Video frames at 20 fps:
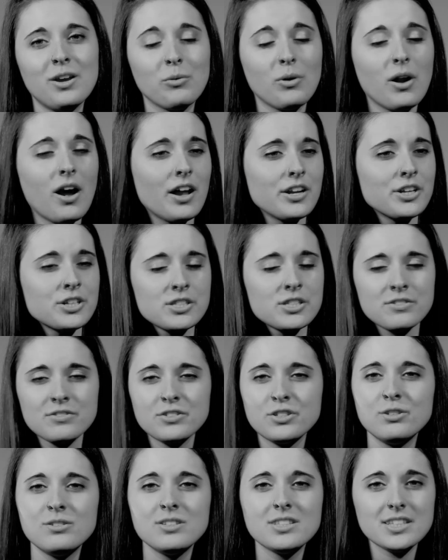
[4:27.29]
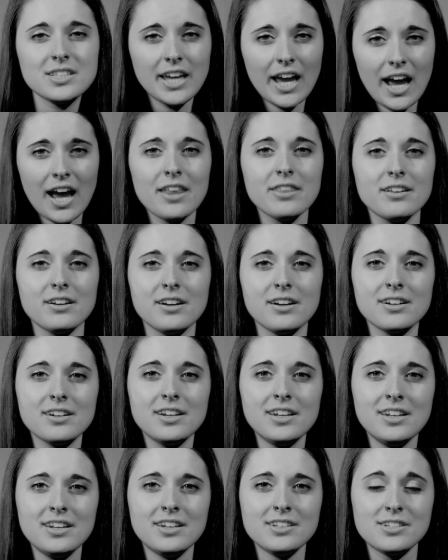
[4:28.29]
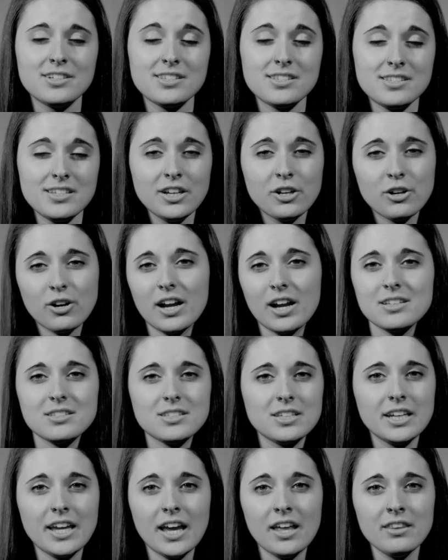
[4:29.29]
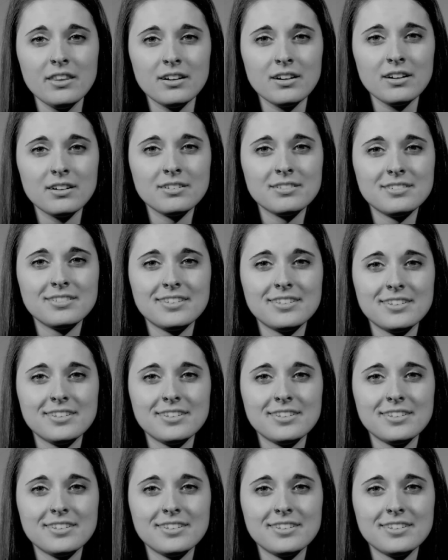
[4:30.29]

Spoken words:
where hundreds of students gather to see Christ together.